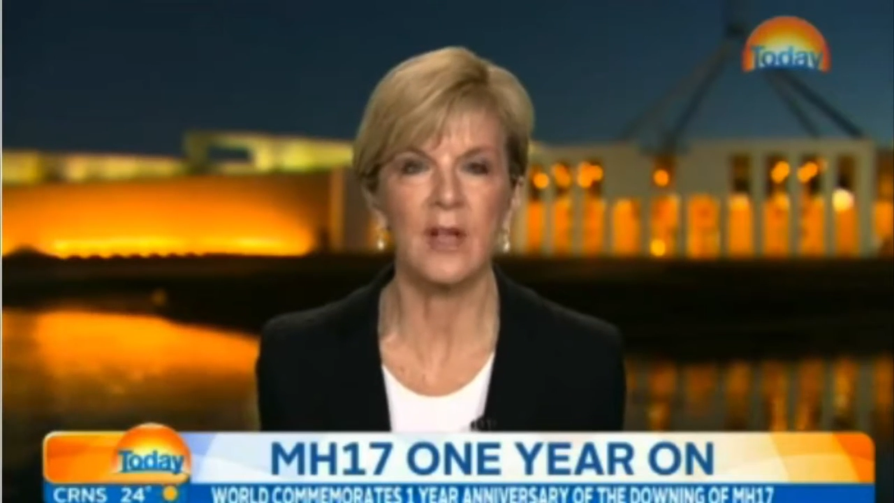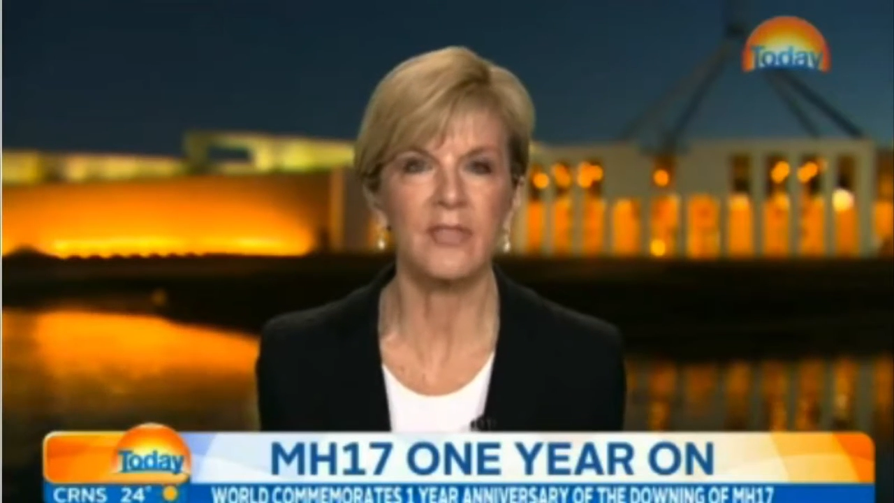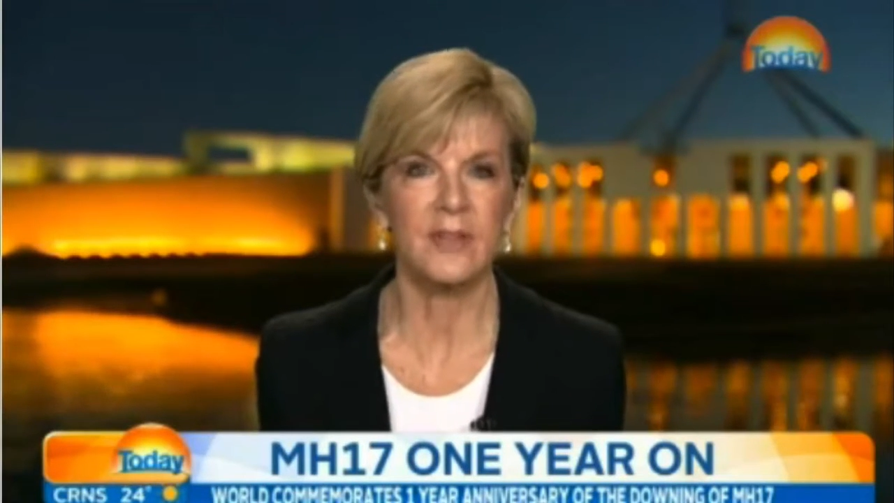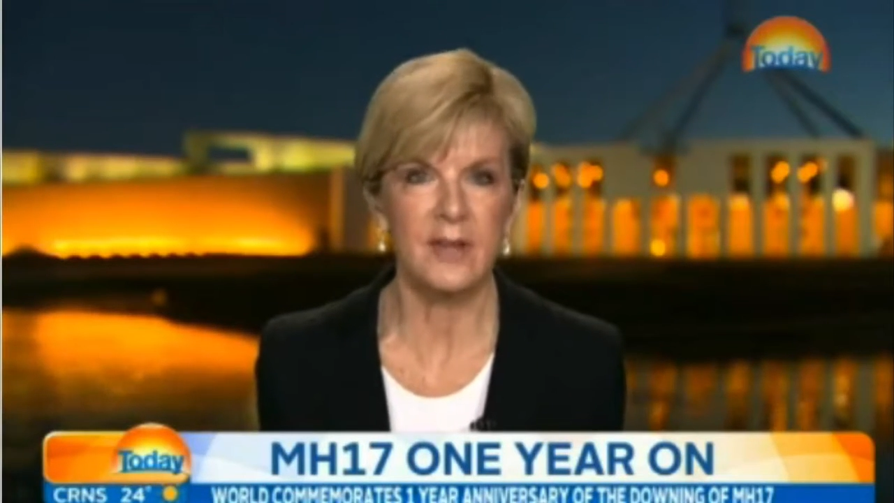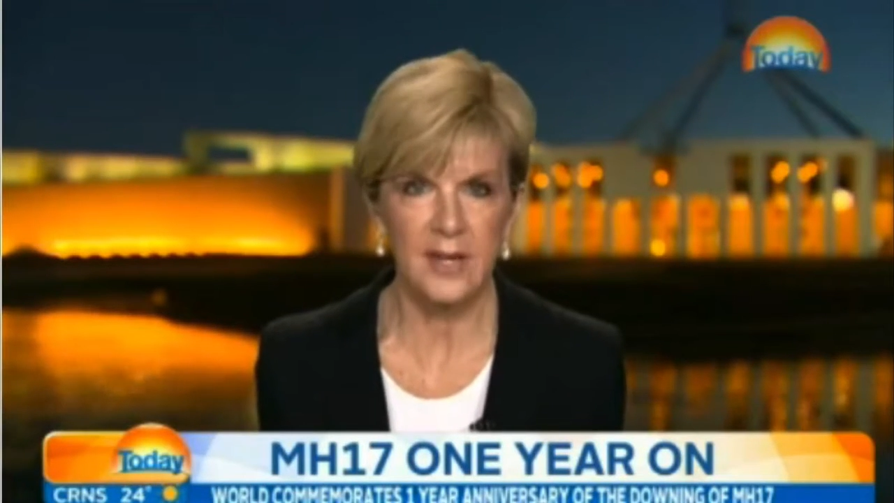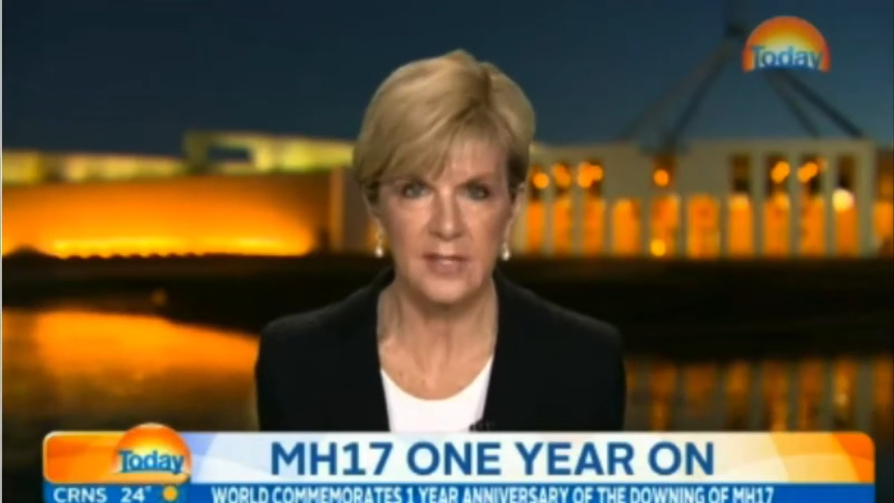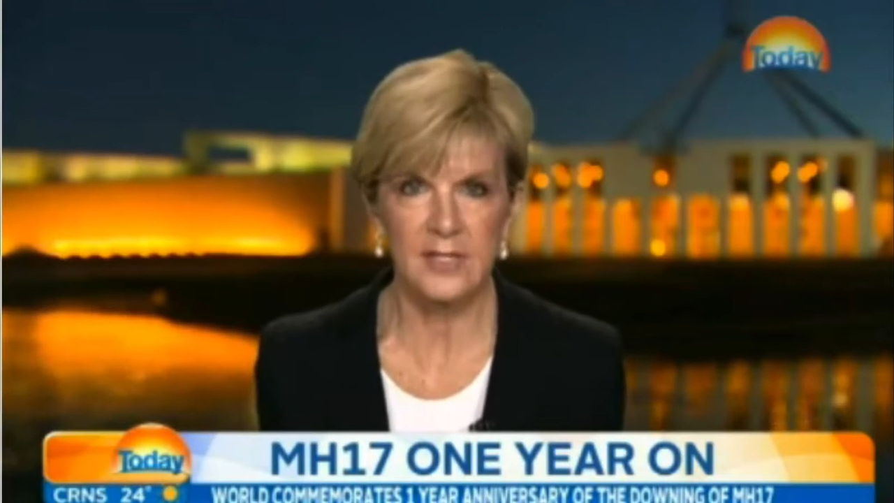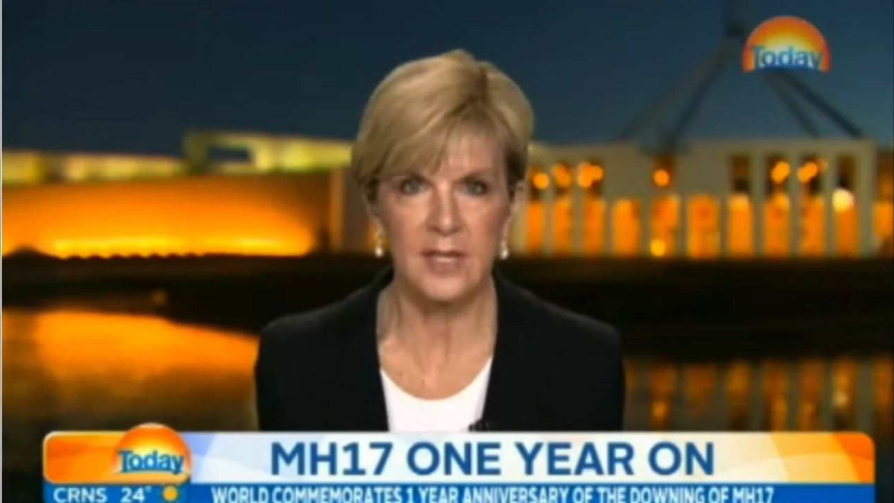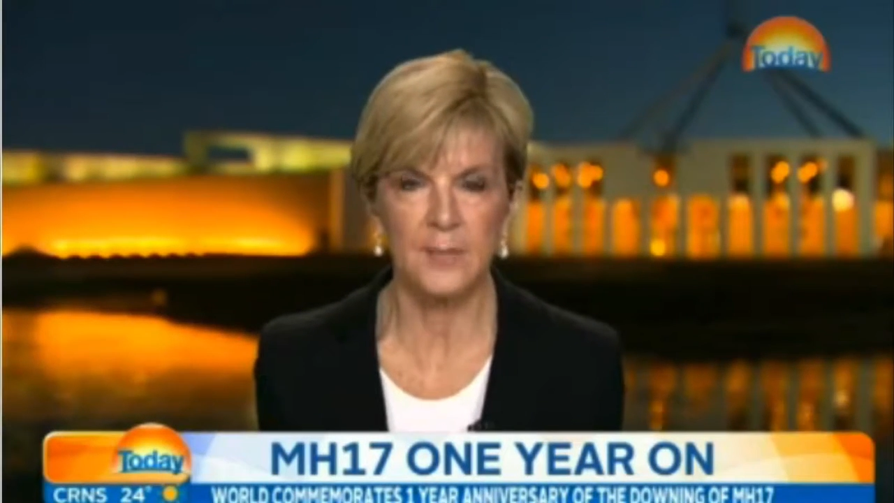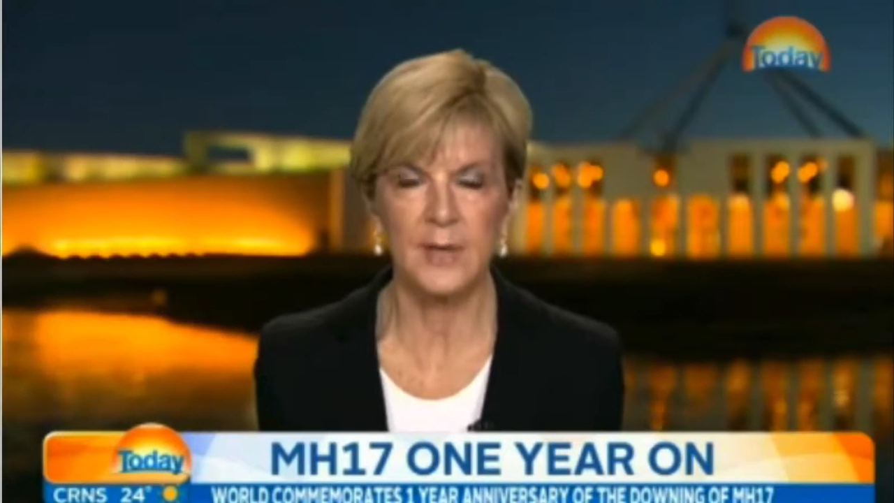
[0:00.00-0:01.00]
The next
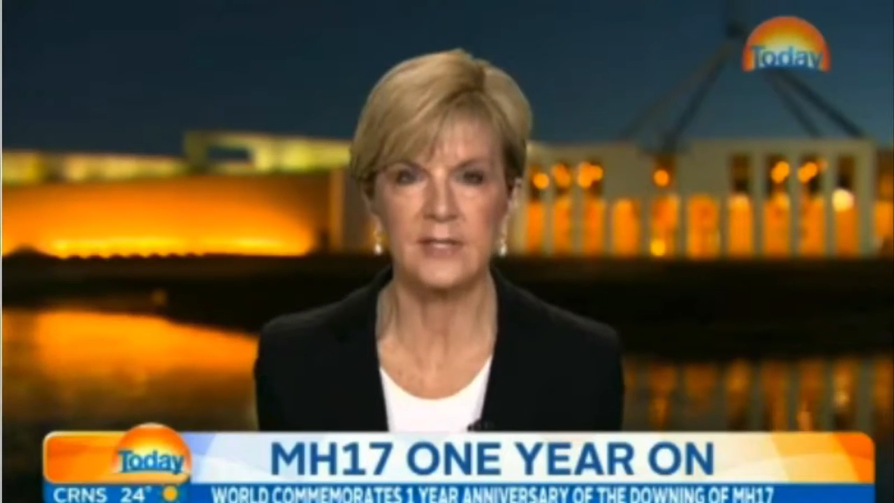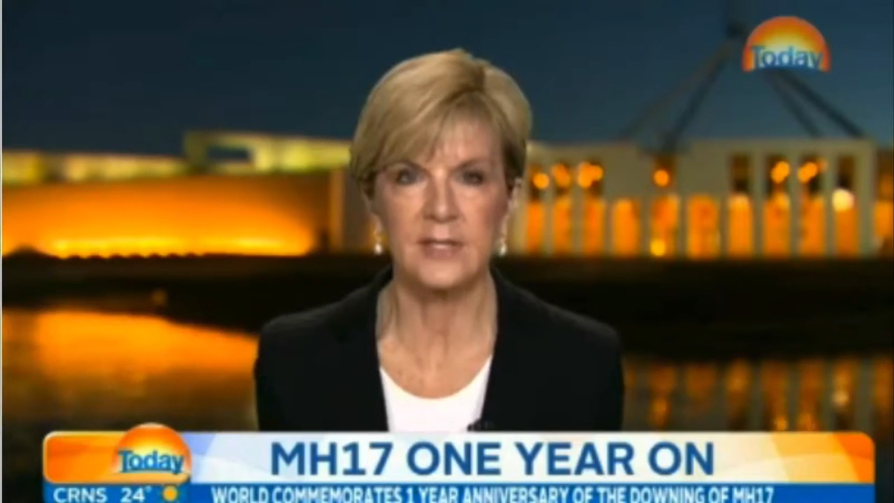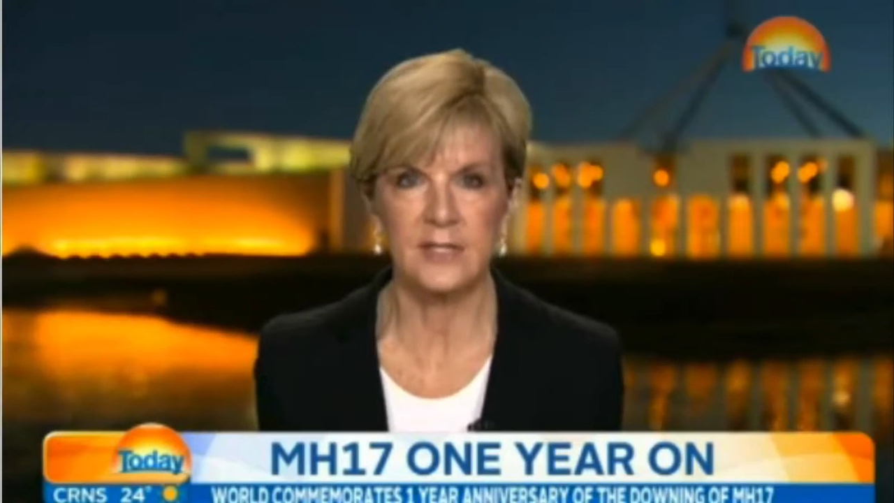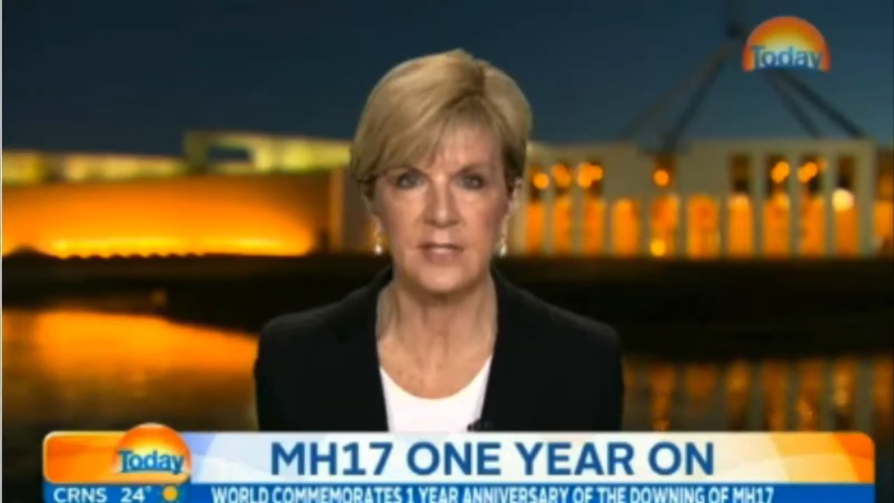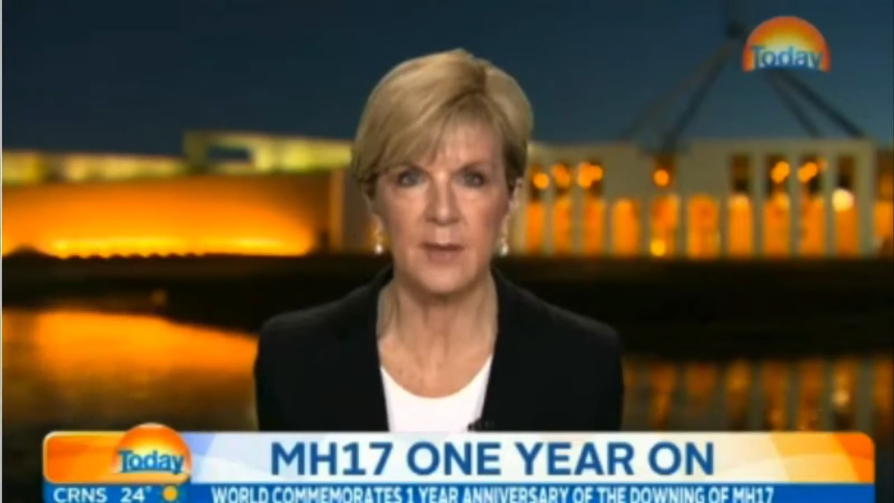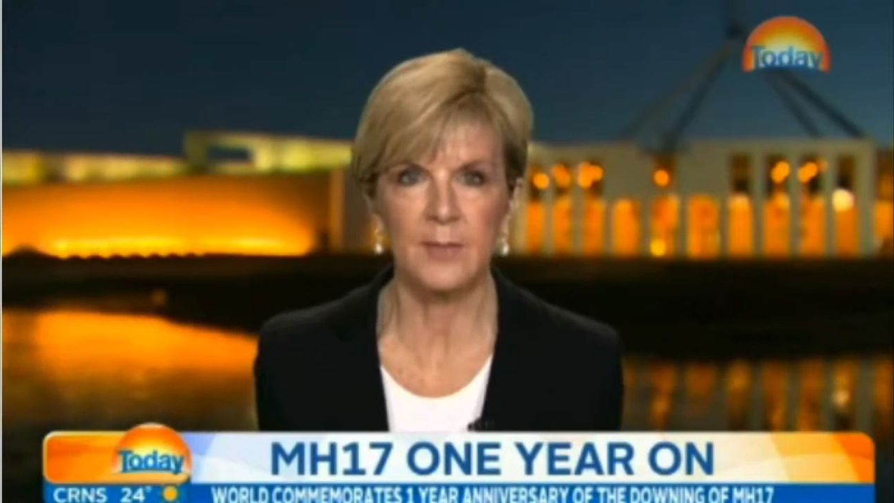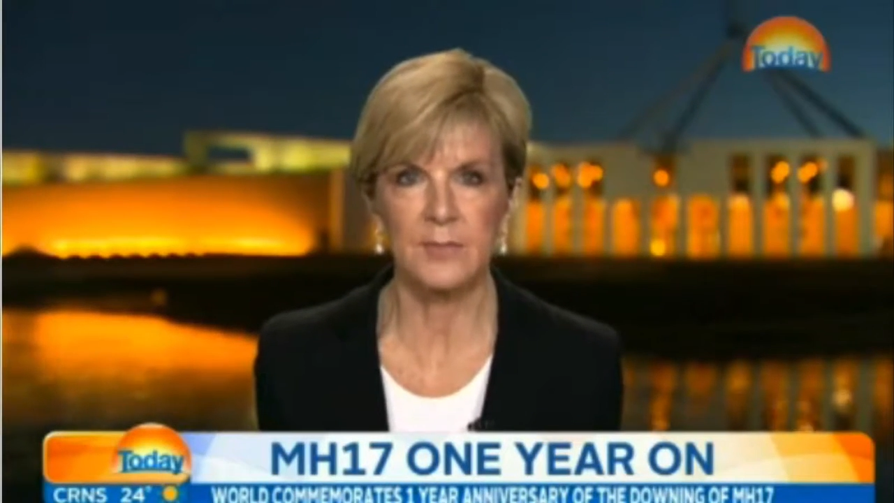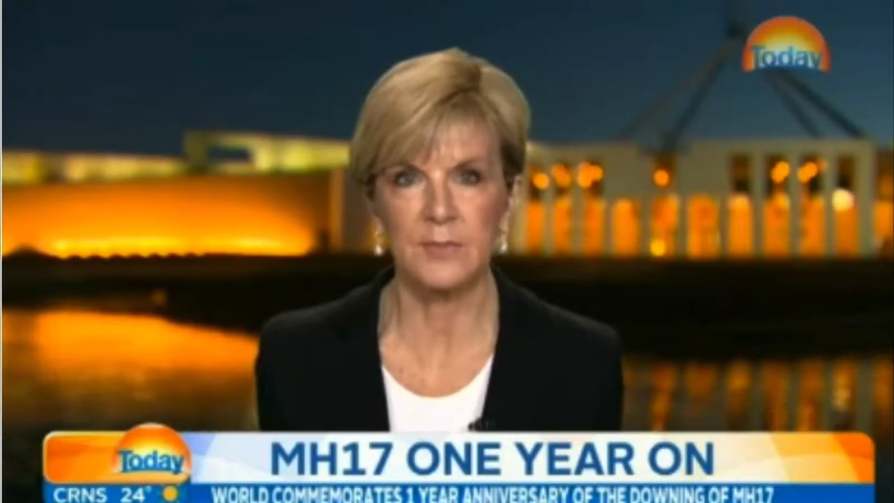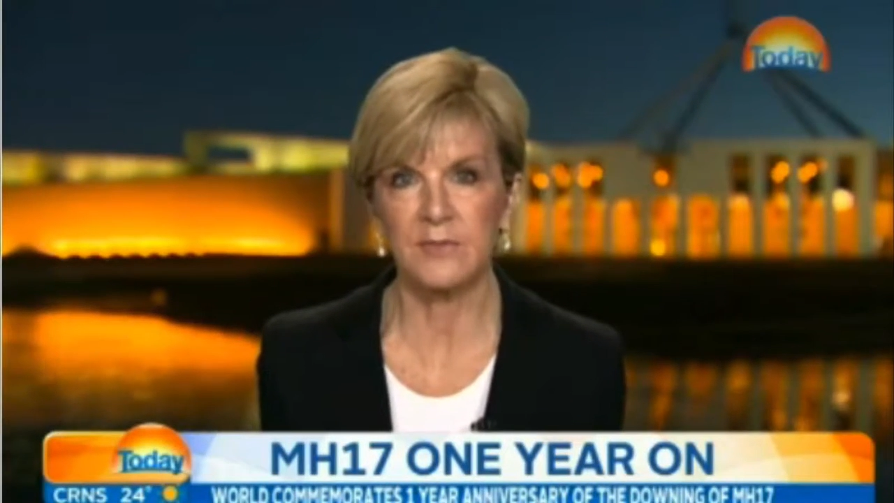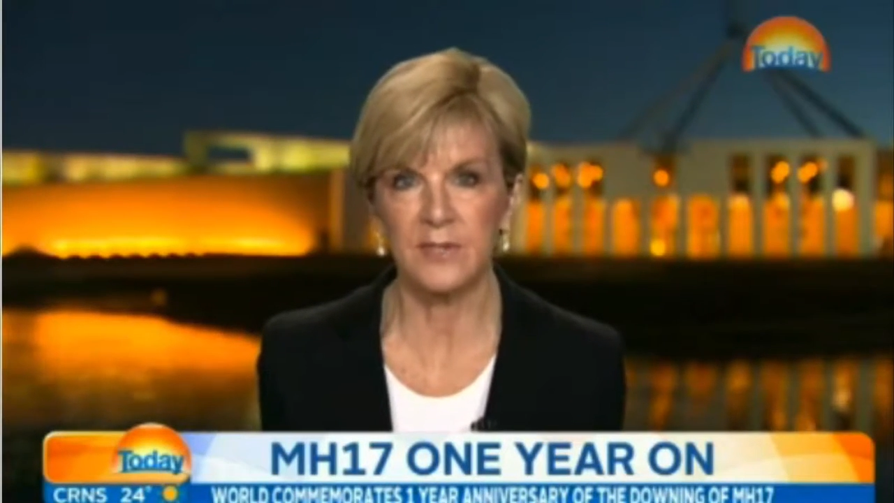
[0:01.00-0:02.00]
step is the establishment